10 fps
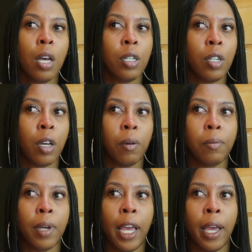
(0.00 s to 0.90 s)
you know,
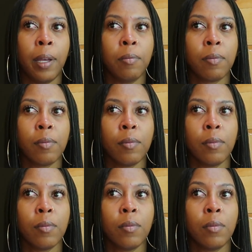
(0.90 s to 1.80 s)
and
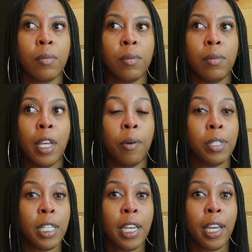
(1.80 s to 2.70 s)
that
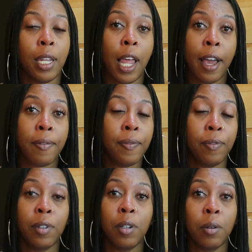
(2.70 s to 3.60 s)
was it. Life
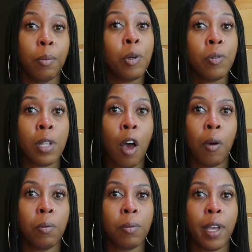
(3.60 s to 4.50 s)
moves
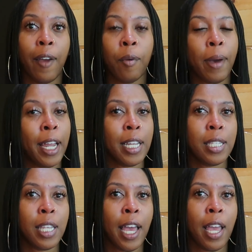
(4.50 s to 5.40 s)
on. Everybody
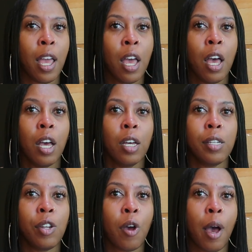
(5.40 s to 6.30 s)
that say,
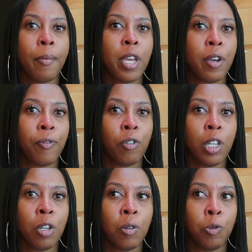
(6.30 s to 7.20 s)
you know, I'm here for
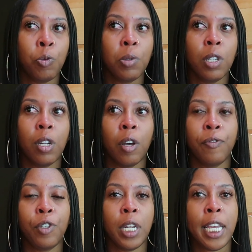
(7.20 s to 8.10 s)
you, you know,
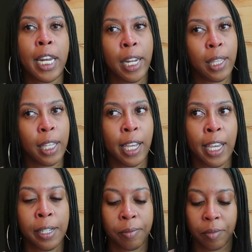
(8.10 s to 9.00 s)
if you need
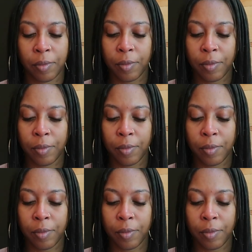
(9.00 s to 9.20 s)
anything.